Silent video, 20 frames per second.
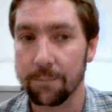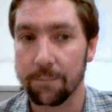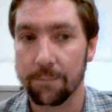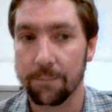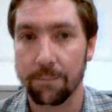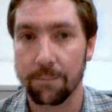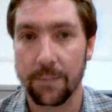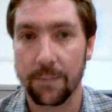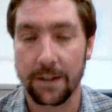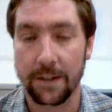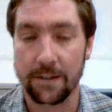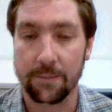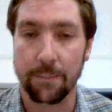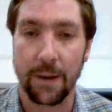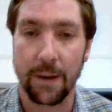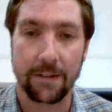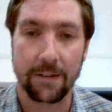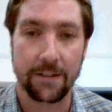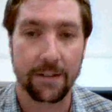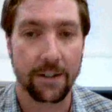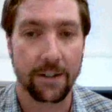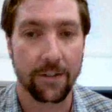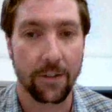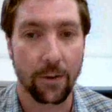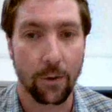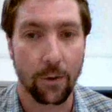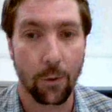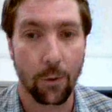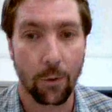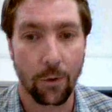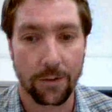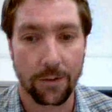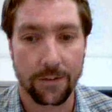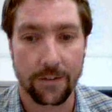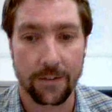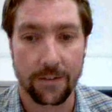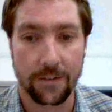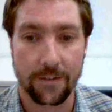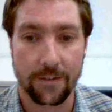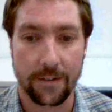expecting in the course
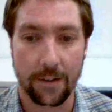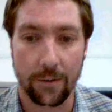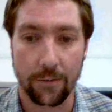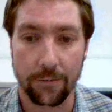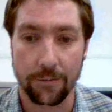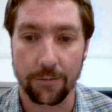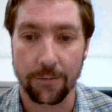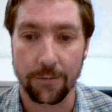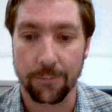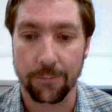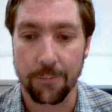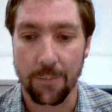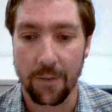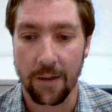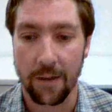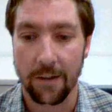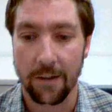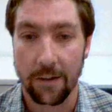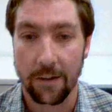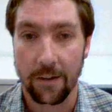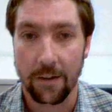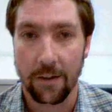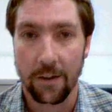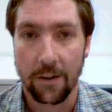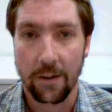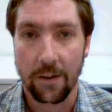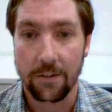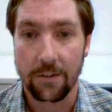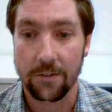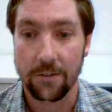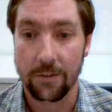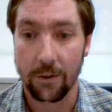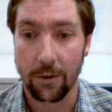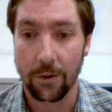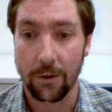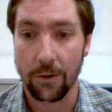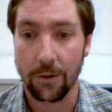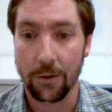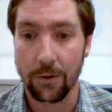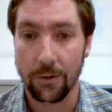itself.
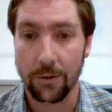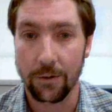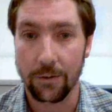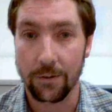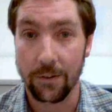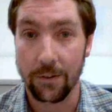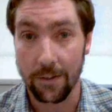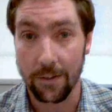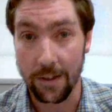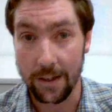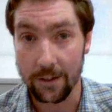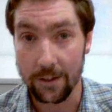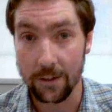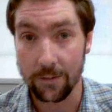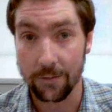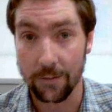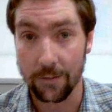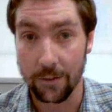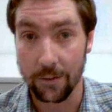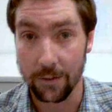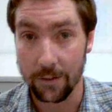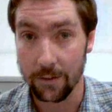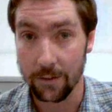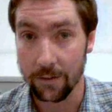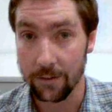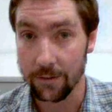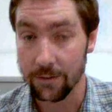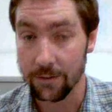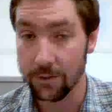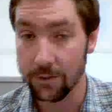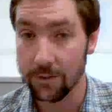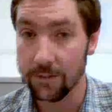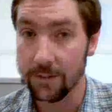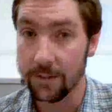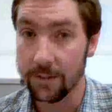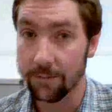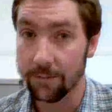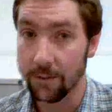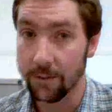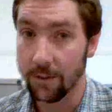So thank you for choosing
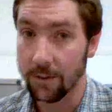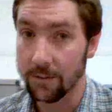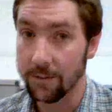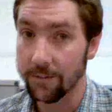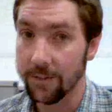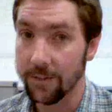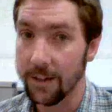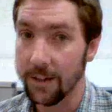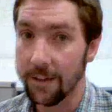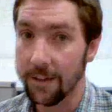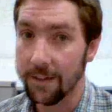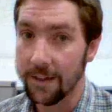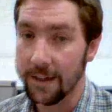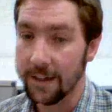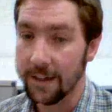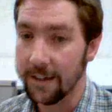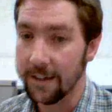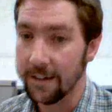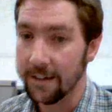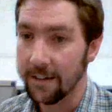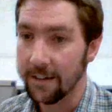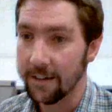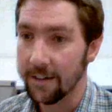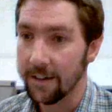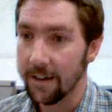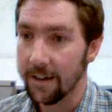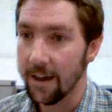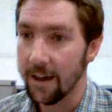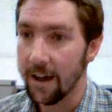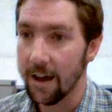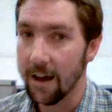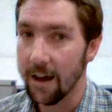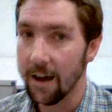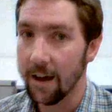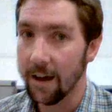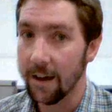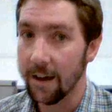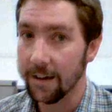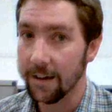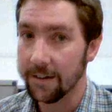philosophy. I think
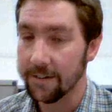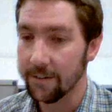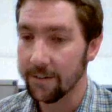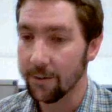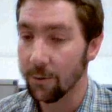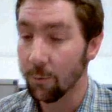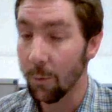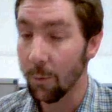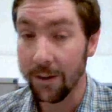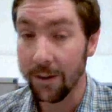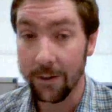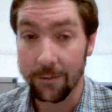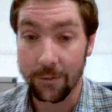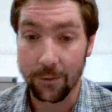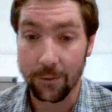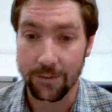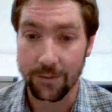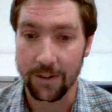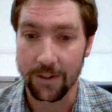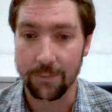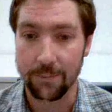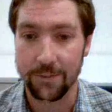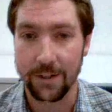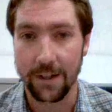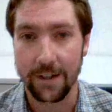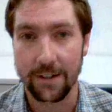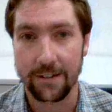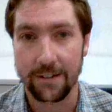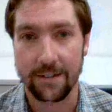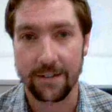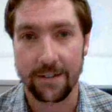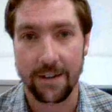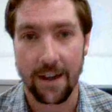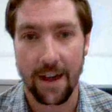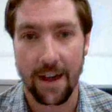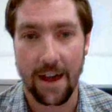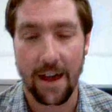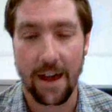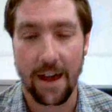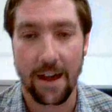it's a wonderful subject
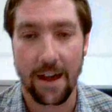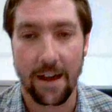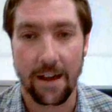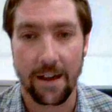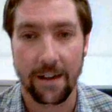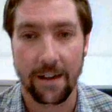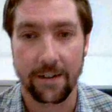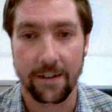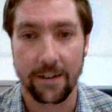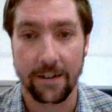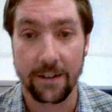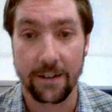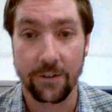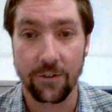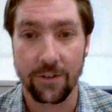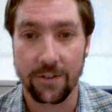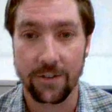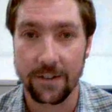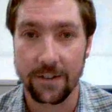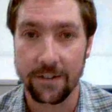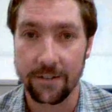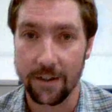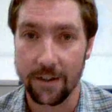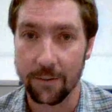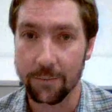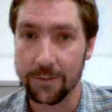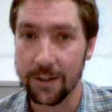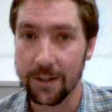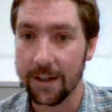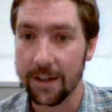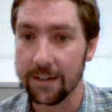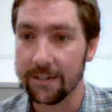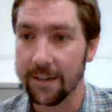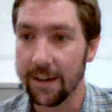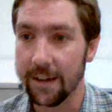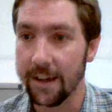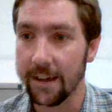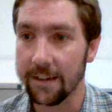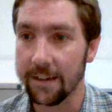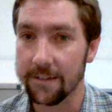and an interesting subject
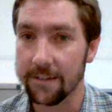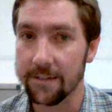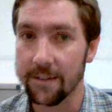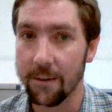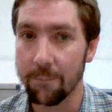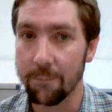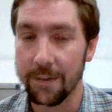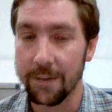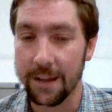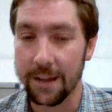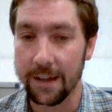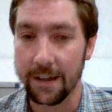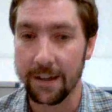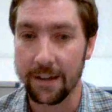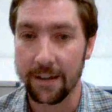and something